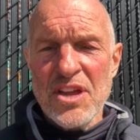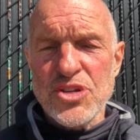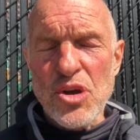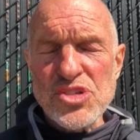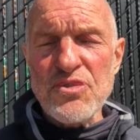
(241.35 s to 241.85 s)

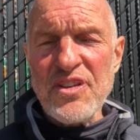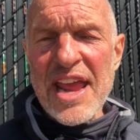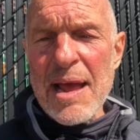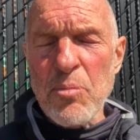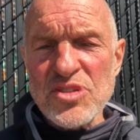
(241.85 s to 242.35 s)
Joseph
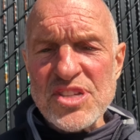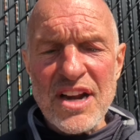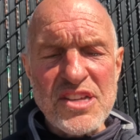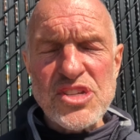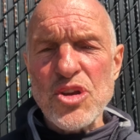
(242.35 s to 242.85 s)
Campbell
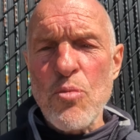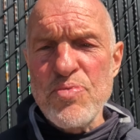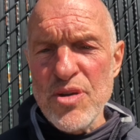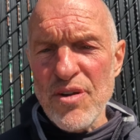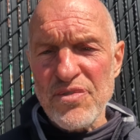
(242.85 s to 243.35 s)
said it so
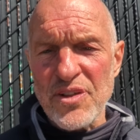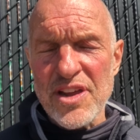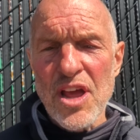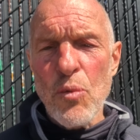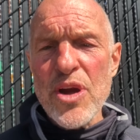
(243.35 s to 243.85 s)

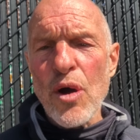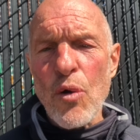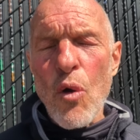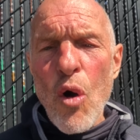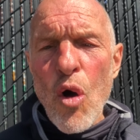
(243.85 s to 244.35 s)
beautifully. We
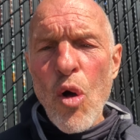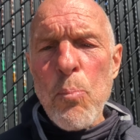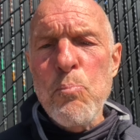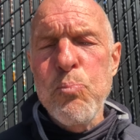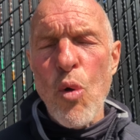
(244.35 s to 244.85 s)
are all
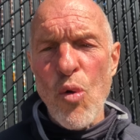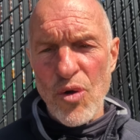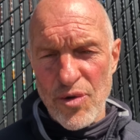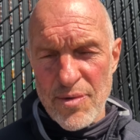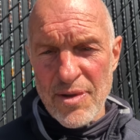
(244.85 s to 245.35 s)

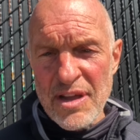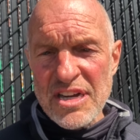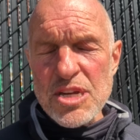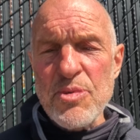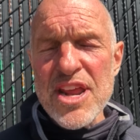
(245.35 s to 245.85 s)
born
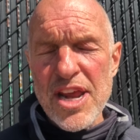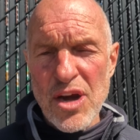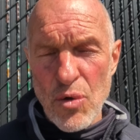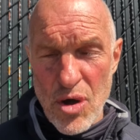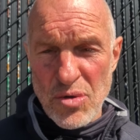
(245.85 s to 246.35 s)
to be
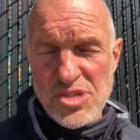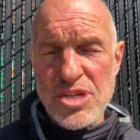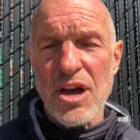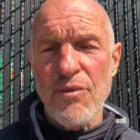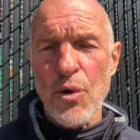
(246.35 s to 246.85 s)

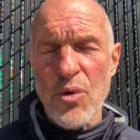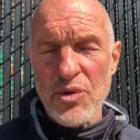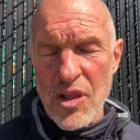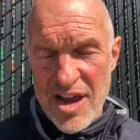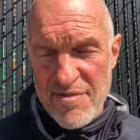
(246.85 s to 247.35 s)
heroes of our
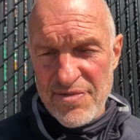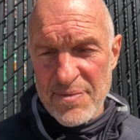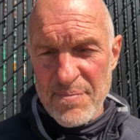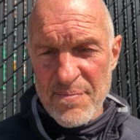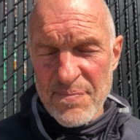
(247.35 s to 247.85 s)
own life.
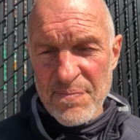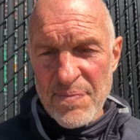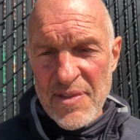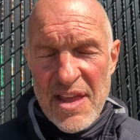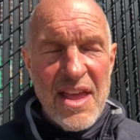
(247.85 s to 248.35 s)

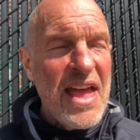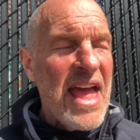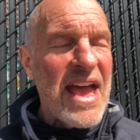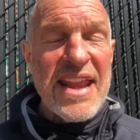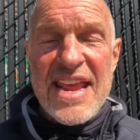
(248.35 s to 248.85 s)

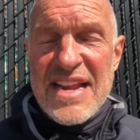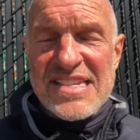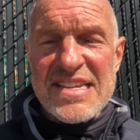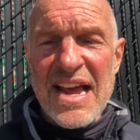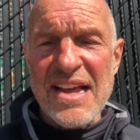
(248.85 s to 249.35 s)
And he
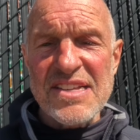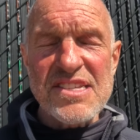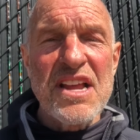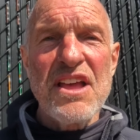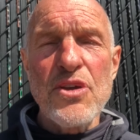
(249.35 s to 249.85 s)

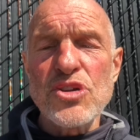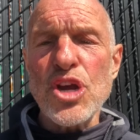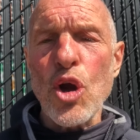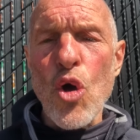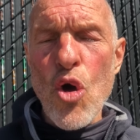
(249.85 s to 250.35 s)
says there's
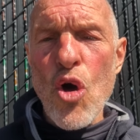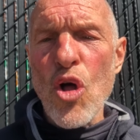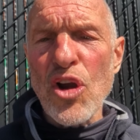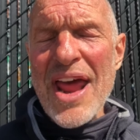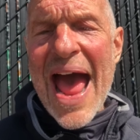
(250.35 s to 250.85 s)
a
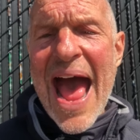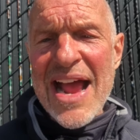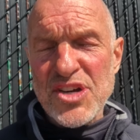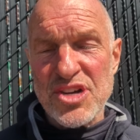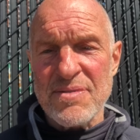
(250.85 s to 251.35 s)
call to
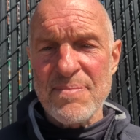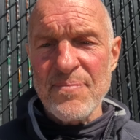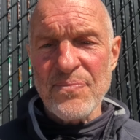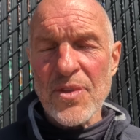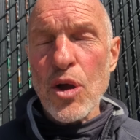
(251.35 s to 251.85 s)
action,
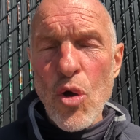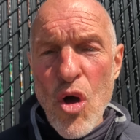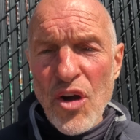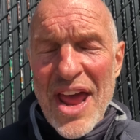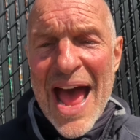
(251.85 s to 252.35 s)
a
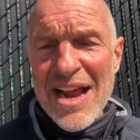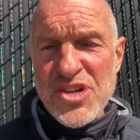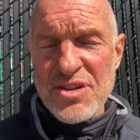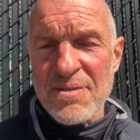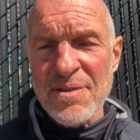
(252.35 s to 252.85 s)
call to
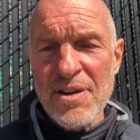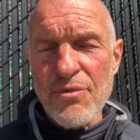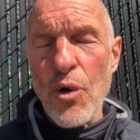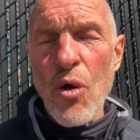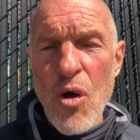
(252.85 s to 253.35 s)
action
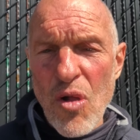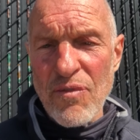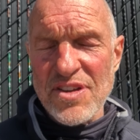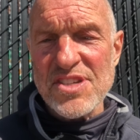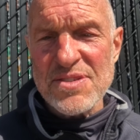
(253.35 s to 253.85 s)
for all
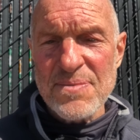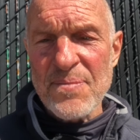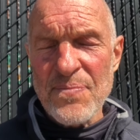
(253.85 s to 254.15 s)
of us.